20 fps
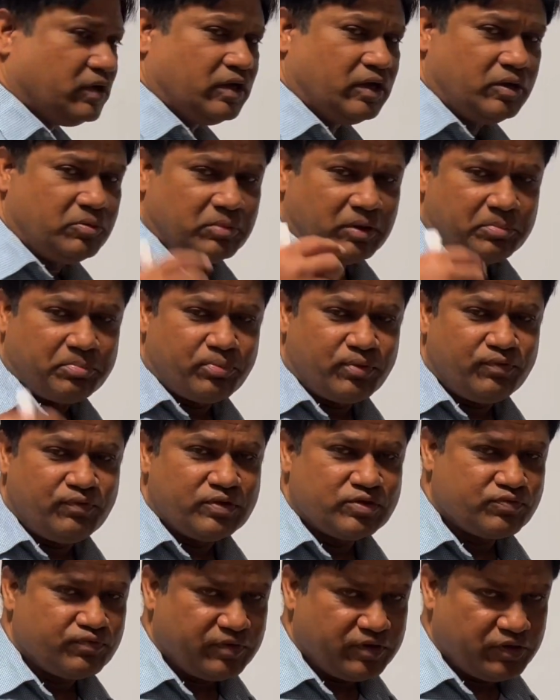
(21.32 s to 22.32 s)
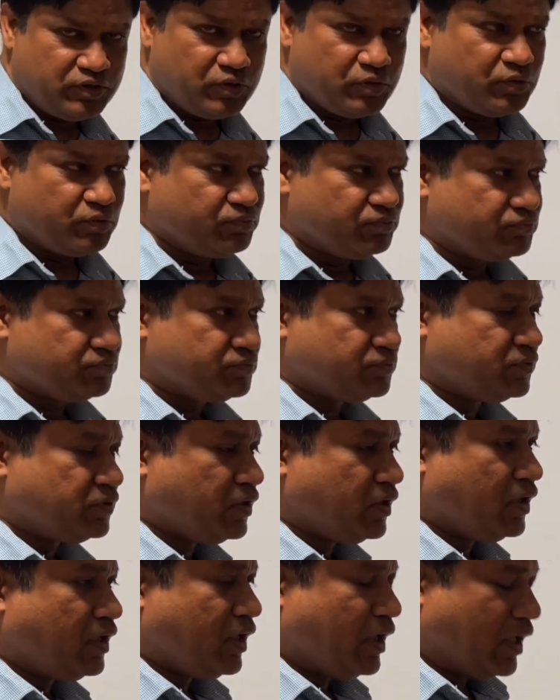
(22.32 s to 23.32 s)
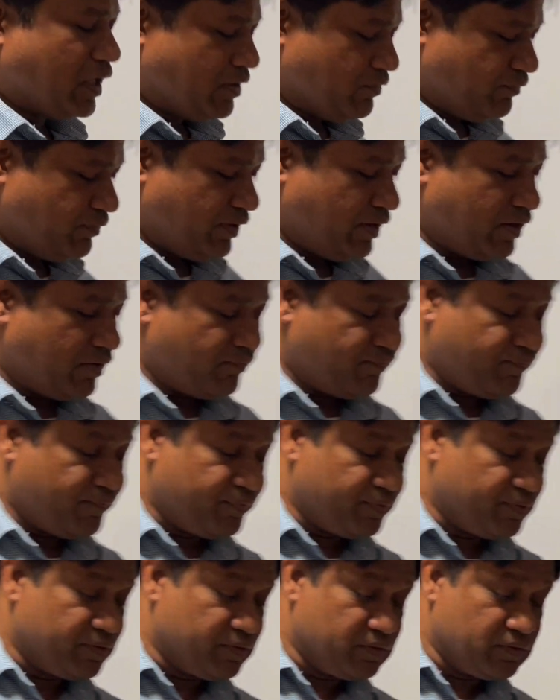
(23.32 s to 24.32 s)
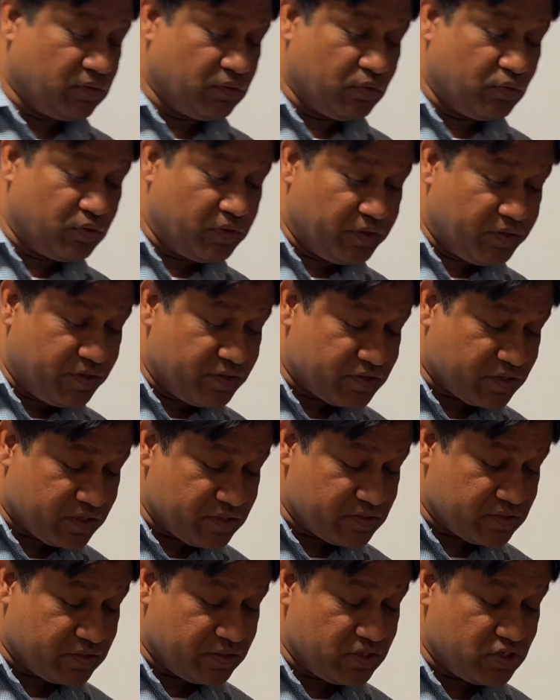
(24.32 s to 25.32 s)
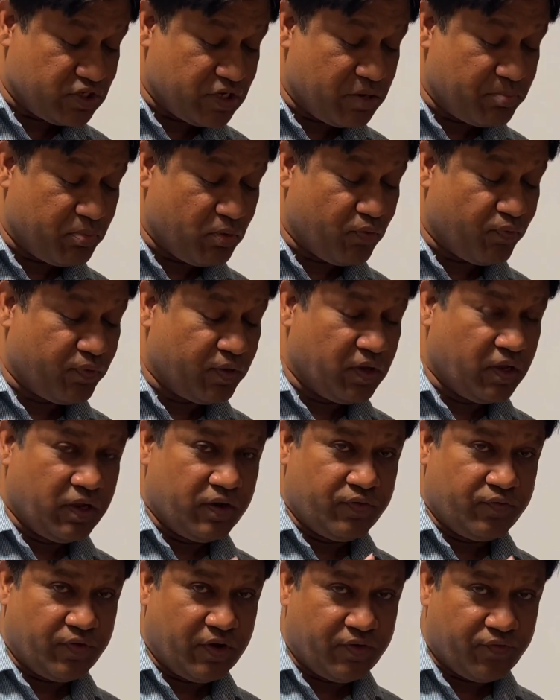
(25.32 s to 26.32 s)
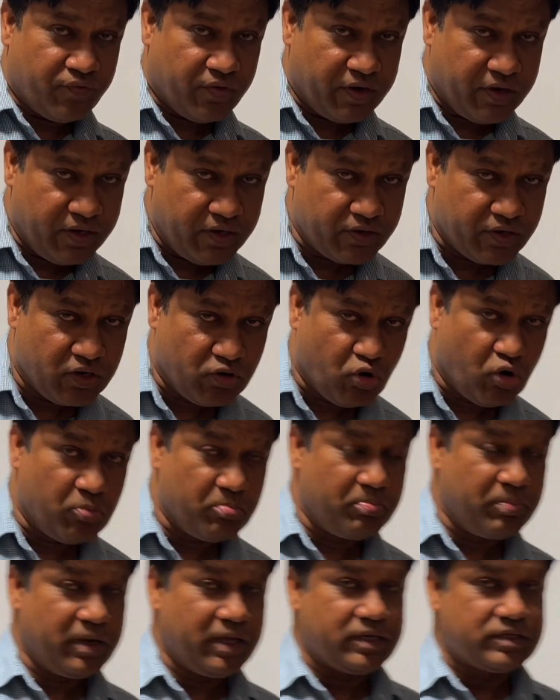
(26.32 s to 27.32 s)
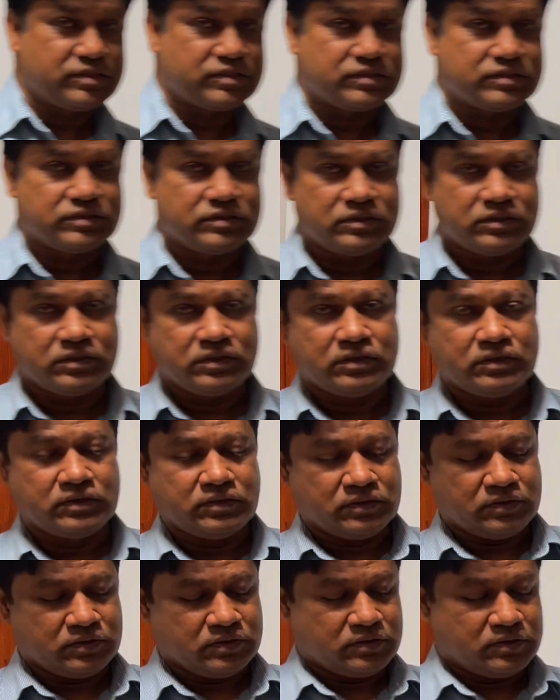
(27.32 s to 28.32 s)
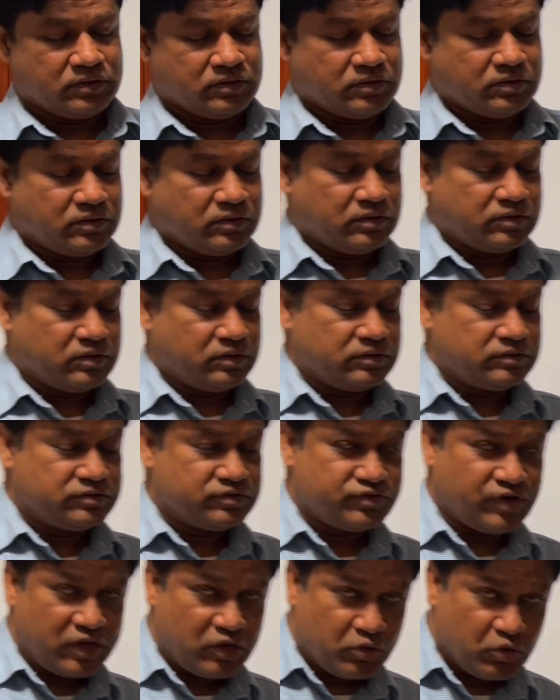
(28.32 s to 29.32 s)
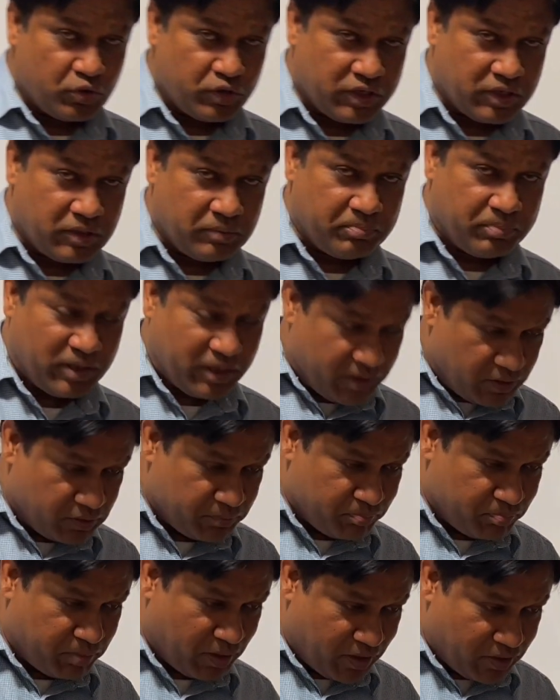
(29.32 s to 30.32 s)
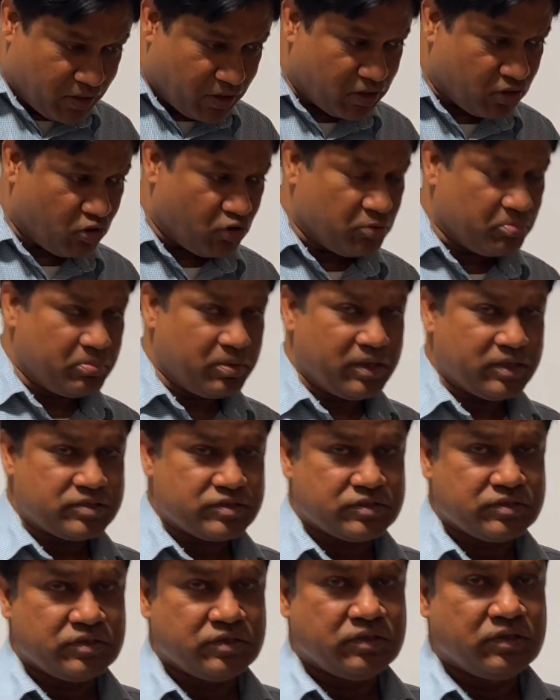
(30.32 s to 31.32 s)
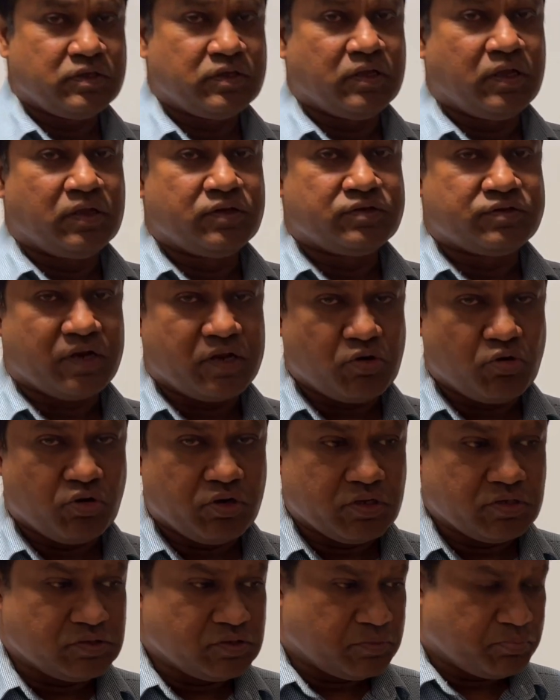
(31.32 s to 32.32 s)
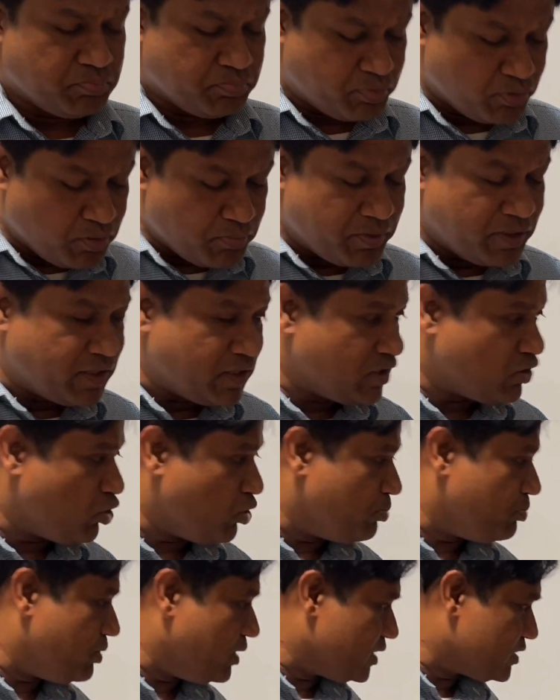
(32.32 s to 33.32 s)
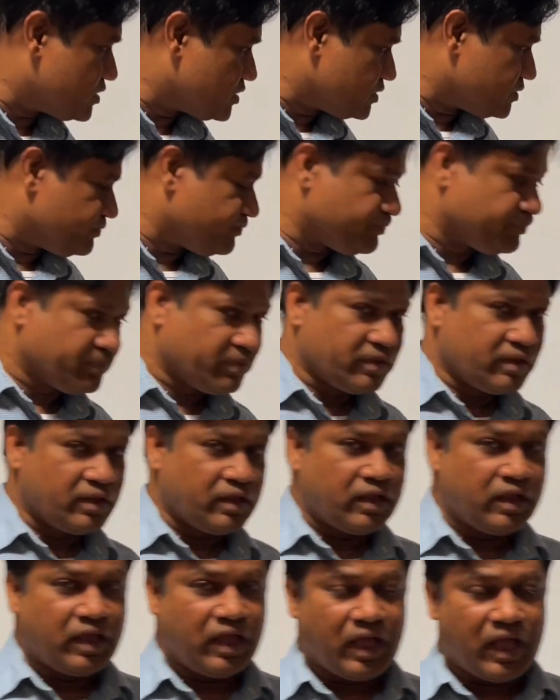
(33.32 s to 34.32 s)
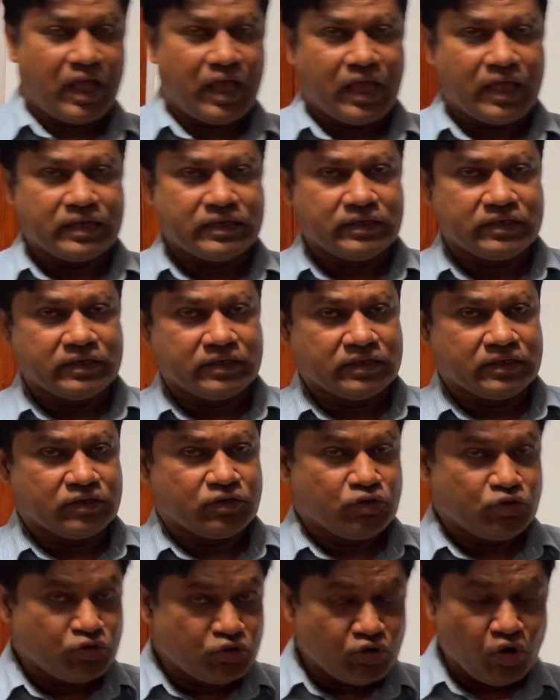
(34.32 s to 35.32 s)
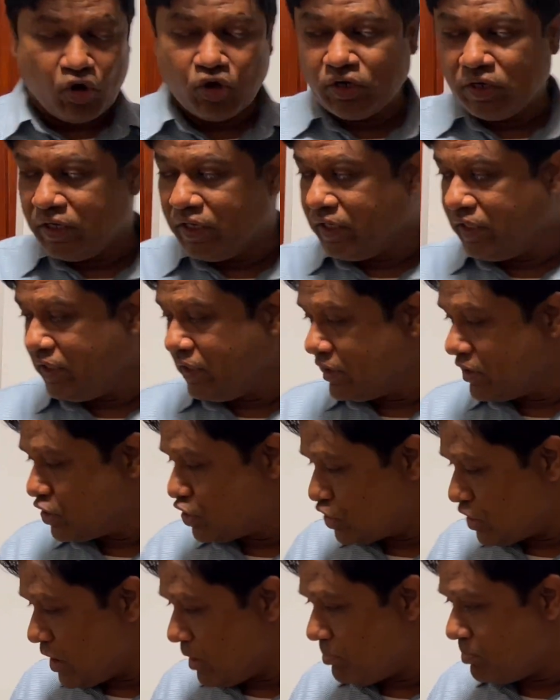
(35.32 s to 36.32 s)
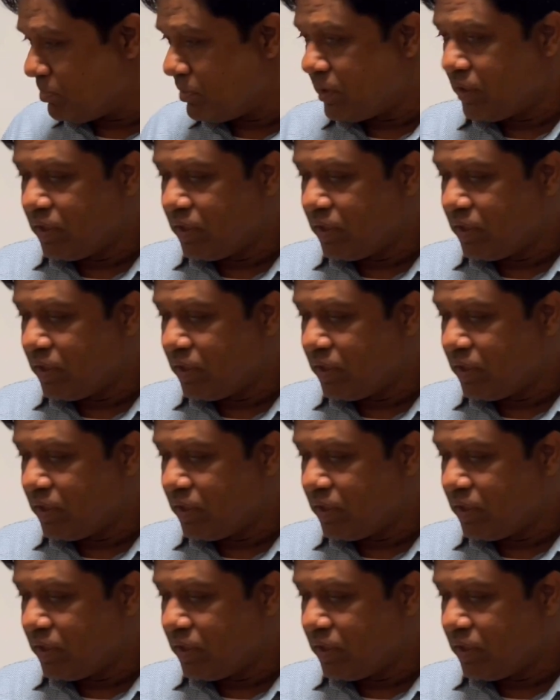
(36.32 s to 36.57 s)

in my previous video, and we have already discussed the shape of tetrahedral complex, trigonal planar complex, trigonal pyramidal complex, and non-linear shape.